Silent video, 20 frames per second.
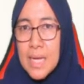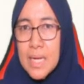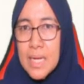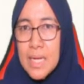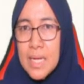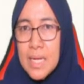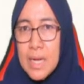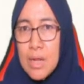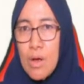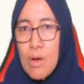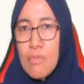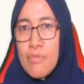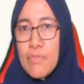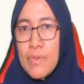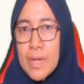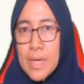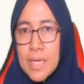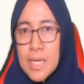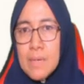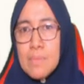degree of
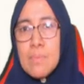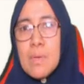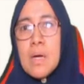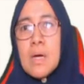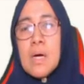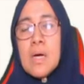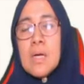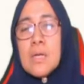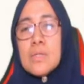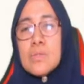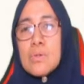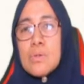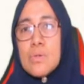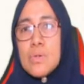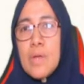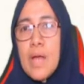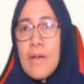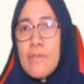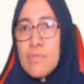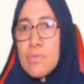freedom. So
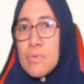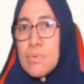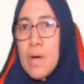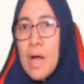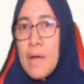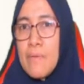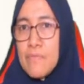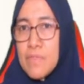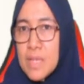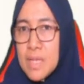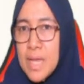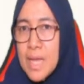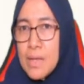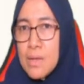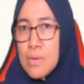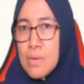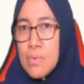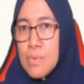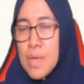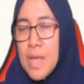you have to, after that,
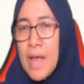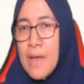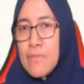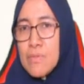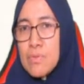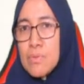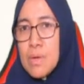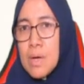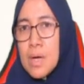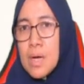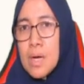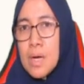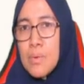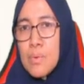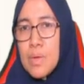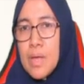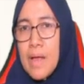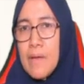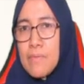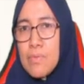we
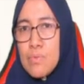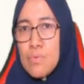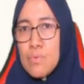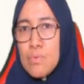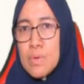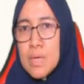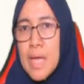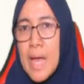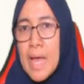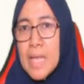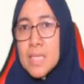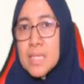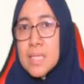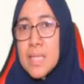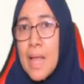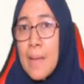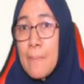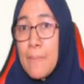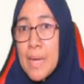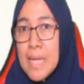have to
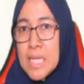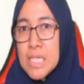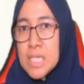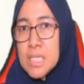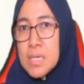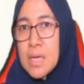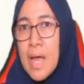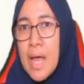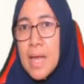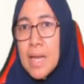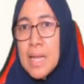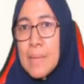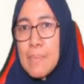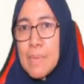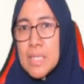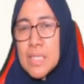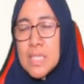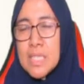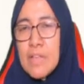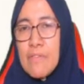establish
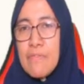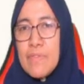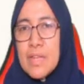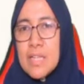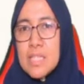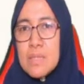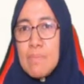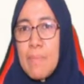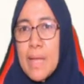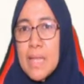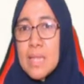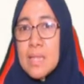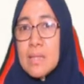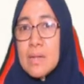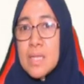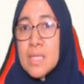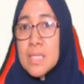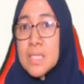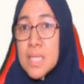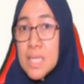element stiffness
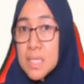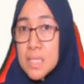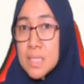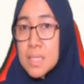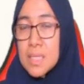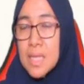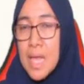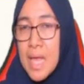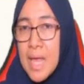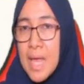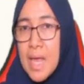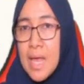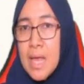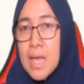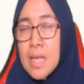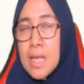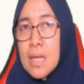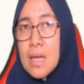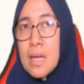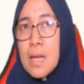matrices
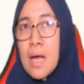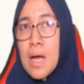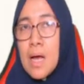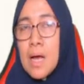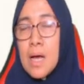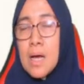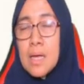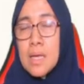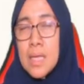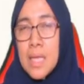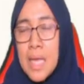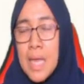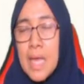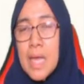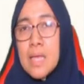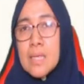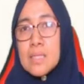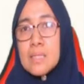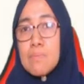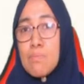K,
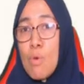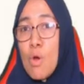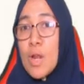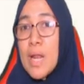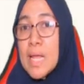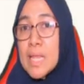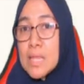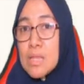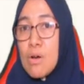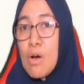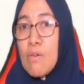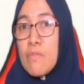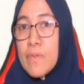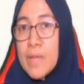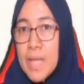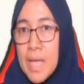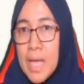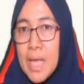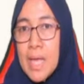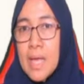small letter of
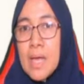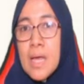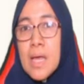K,